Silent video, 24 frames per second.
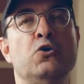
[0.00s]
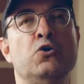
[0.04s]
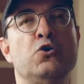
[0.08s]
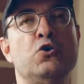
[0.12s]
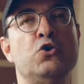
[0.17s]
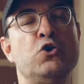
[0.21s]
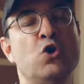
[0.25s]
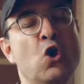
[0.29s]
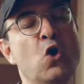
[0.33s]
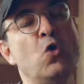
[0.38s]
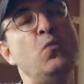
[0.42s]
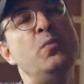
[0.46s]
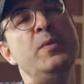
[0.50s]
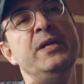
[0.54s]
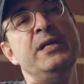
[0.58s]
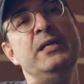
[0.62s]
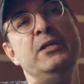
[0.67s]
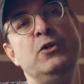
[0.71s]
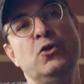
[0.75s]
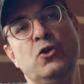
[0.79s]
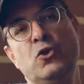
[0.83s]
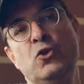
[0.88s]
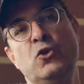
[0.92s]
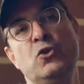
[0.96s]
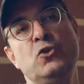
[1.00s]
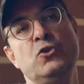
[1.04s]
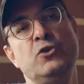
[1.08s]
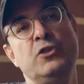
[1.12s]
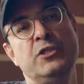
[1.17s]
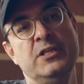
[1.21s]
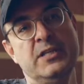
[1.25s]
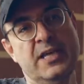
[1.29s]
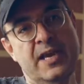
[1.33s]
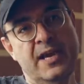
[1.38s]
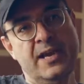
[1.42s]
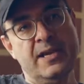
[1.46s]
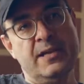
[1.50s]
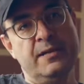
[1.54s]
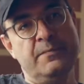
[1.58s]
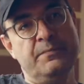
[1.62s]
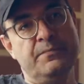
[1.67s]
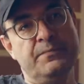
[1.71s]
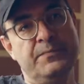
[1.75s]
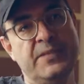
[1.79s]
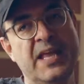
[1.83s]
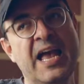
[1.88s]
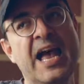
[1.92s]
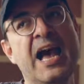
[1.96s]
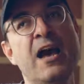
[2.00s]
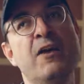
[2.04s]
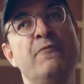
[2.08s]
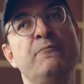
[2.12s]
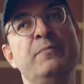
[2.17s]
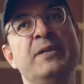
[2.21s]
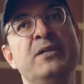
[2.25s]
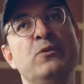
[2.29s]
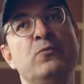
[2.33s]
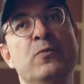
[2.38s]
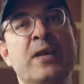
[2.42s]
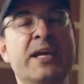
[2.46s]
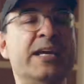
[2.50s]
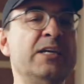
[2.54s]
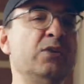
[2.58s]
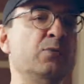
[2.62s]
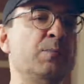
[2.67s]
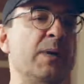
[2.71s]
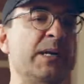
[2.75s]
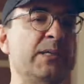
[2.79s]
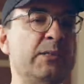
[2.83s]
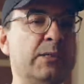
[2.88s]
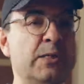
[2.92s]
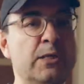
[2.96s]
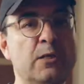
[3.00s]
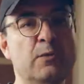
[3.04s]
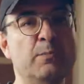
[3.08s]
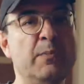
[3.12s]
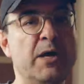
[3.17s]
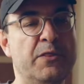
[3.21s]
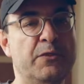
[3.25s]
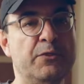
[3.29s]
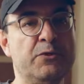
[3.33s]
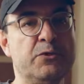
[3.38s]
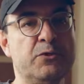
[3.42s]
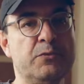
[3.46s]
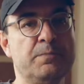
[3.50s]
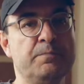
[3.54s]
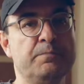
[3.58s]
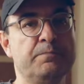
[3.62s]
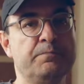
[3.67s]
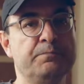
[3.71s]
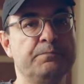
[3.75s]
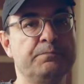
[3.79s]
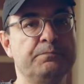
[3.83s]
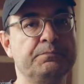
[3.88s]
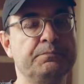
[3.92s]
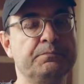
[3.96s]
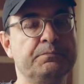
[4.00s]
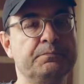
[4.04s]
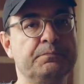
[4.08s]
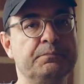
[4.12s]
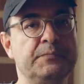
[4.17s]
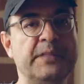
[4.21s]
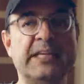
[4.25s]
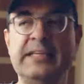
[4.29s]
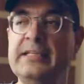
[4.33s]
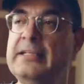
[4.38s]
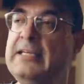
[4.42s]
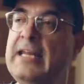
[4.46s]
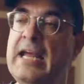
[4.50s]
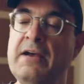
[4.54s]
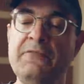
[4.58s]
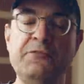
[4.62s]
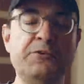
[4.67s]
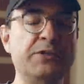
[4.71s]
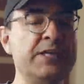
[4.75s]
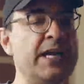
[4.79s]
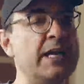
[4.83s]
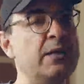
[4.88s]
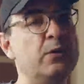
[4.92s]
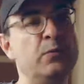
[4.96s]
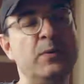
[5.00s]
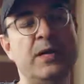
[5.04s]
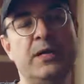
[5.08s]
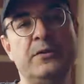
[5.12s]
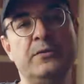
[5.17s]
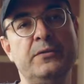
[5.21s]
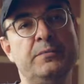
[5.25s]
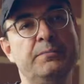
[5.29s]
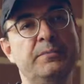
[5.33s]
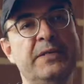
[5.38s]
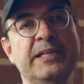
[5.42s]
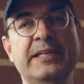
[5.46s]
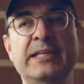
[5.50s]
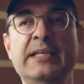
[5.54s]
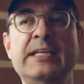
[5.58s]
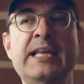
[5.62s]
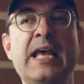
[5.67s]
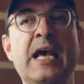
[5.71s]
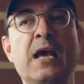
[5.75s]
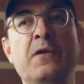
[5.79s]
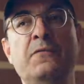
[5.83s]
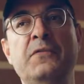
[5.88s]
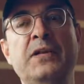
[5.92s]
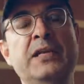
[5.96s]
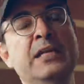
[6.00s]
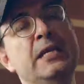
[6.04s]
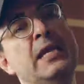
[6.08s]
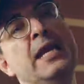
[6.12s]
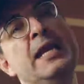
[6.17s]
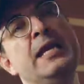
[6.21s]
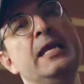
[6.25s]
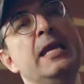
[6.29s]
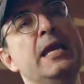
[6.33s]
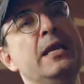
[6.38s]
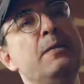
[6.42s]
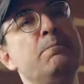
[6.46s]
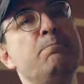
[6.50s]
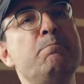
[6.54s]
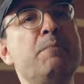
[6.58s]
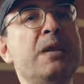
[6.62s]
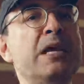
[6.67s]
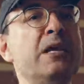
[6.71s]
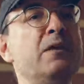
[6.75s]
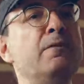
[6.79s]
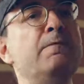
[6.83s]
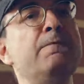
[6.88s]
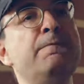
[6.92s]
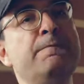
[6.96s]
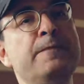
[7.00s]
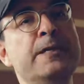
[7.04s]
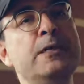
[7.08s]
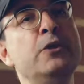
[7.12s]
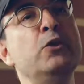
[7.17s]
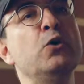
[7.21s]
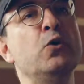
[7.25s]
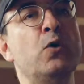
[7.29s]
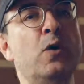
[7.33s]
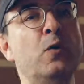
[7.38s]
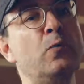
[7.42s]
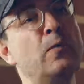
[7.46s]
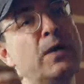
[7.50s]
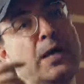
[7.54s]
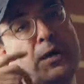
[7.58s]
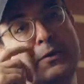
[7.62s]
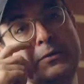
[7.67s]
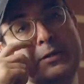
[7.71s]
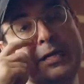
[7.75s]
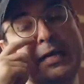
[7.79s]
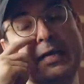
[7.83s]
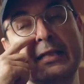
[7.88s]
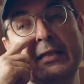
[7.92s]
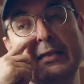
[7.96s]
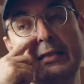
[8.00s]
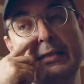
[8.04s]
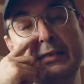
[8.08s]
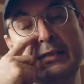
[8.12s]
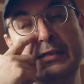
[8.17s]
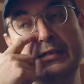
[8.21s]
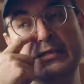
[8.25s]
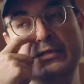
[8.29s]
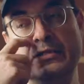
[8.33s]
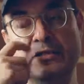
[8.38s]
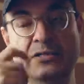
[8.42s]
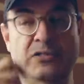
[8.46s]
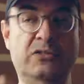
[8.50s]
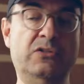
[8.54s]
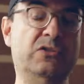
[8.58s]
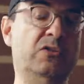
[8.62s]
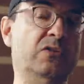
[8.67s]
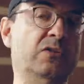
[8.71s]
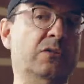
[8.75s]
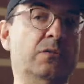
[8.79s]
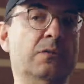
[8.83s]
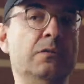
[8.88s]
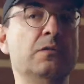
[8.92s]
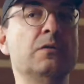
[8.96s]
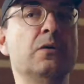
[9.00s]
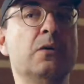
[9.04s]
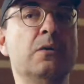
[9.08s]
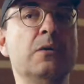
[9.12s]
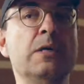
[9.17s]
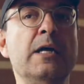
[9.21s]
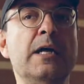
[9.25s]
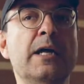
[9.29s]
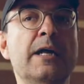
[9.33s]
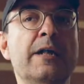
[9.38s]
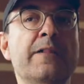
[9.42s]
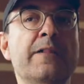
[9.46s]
so many girls today have been raised by single mothers. They didn't have their dad around. They didn't have a male figure around. And this is, you know,